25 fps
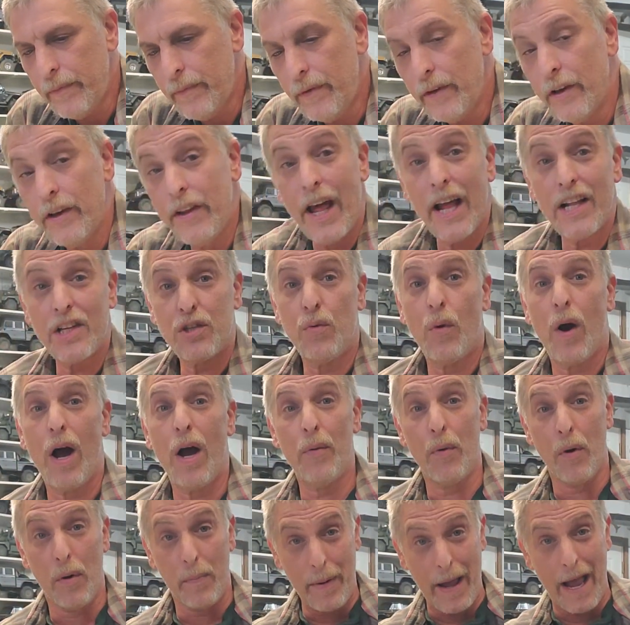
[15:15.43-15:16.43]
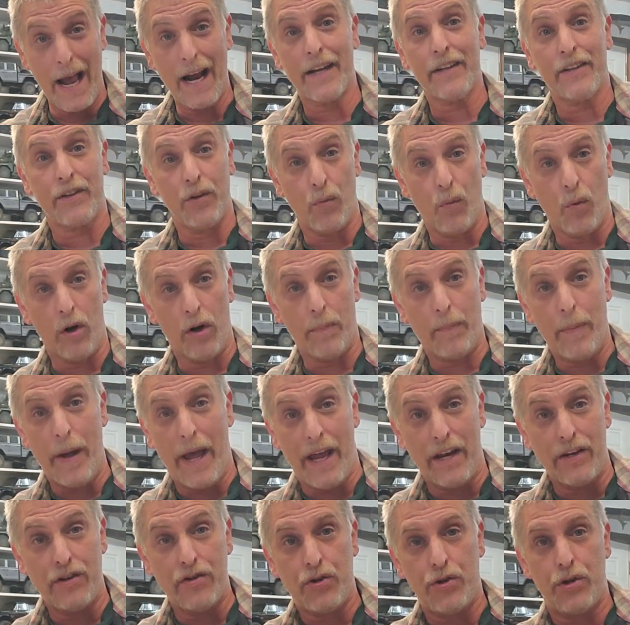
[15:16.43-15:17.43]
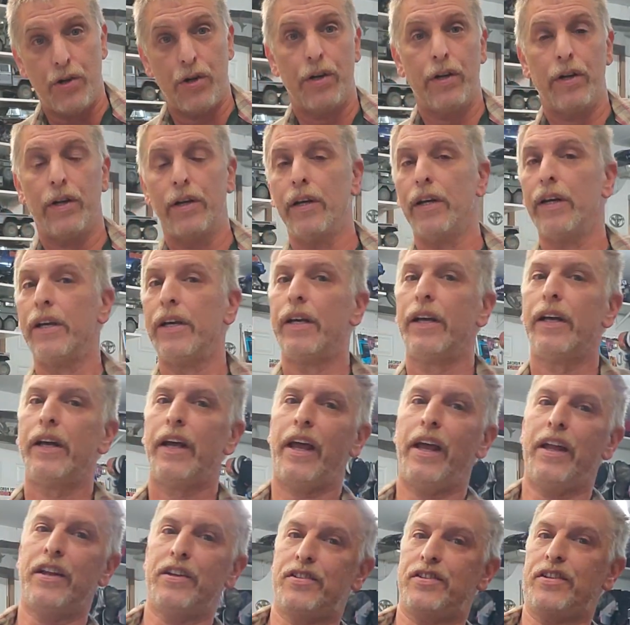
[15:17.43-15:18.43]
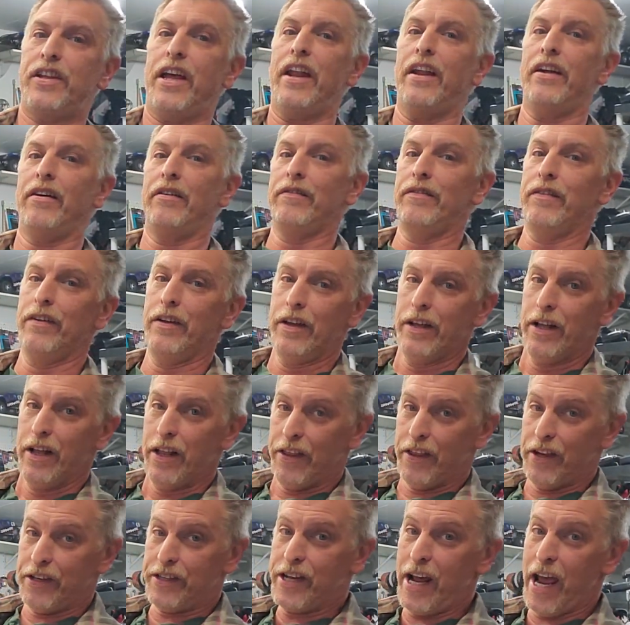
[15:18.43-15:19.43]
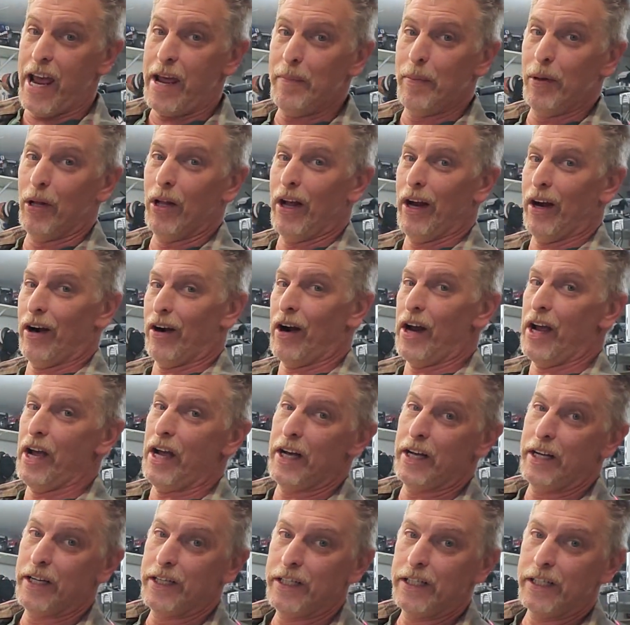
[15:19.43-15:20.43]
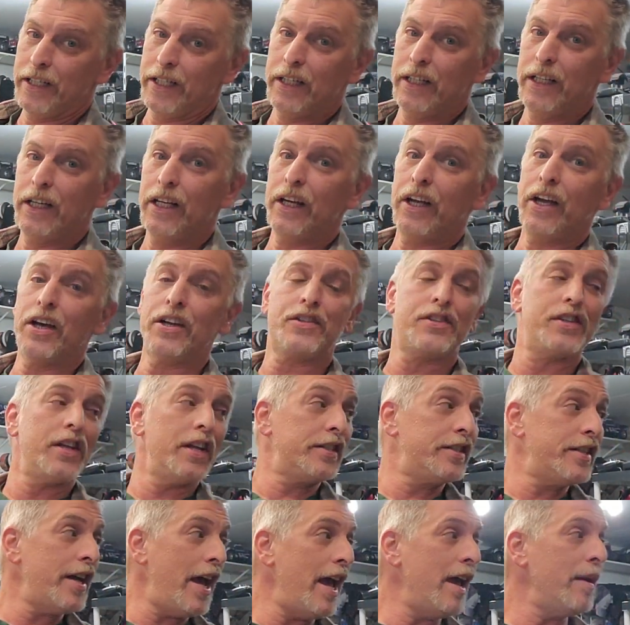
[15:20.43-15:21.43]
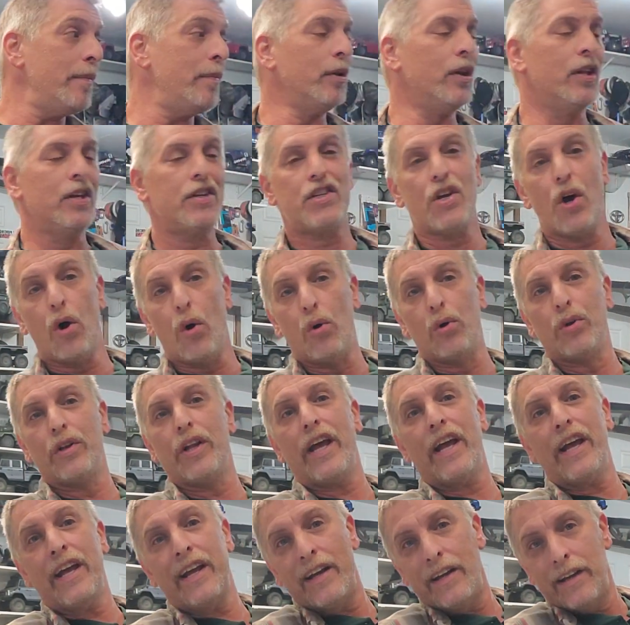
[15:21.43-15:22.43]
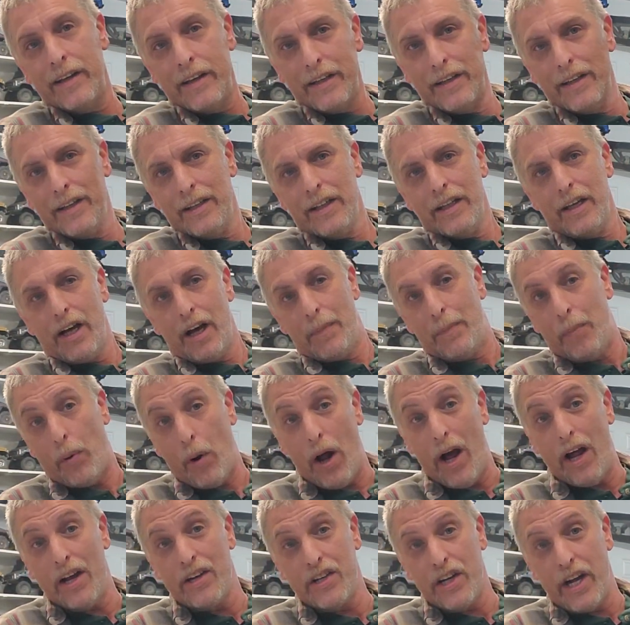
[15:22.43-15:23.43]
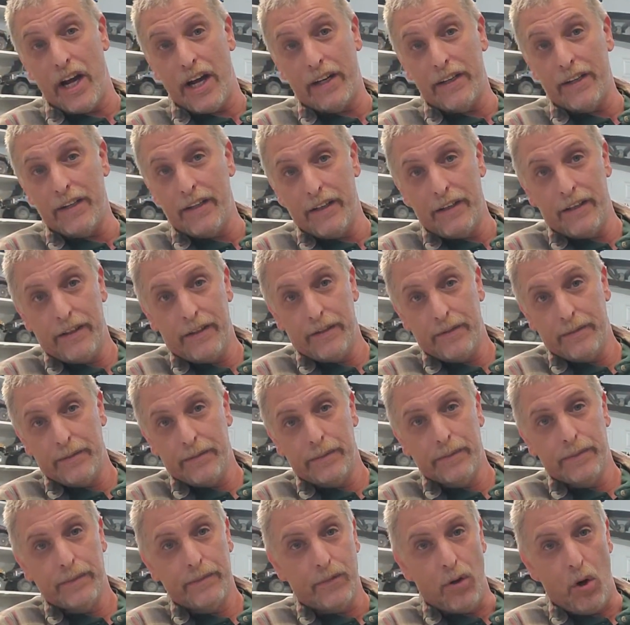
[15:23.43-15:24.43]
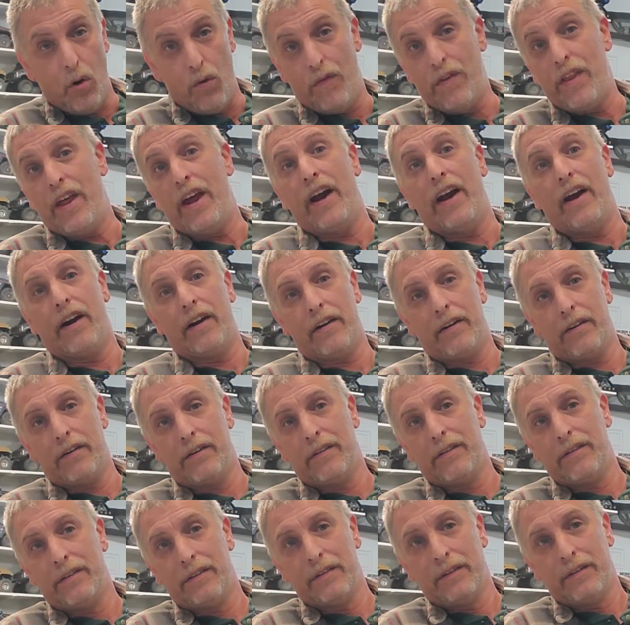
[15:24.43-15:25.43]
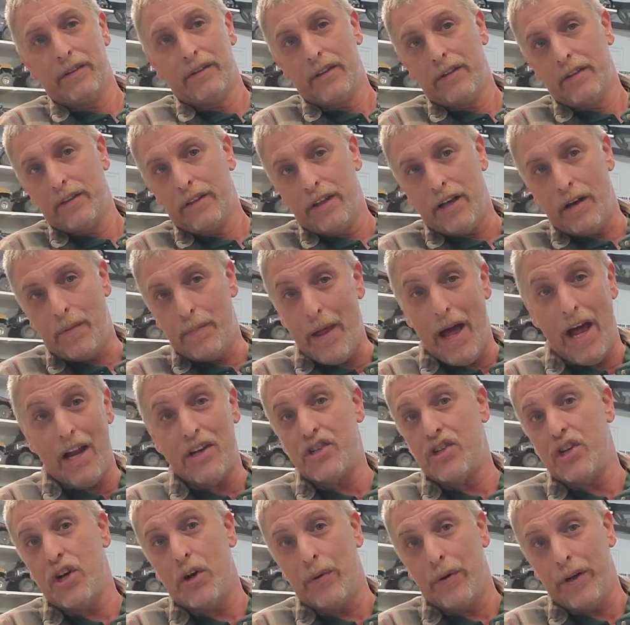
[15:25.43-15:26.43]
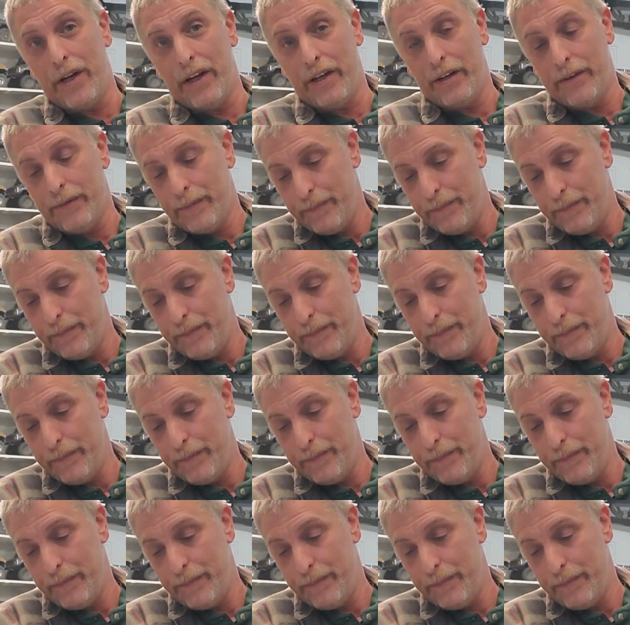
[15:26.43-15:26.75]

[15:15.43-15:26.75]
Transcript: That's why we're back at the workbench instead of the table area, because the table is holding a project over there. I'm not showing you.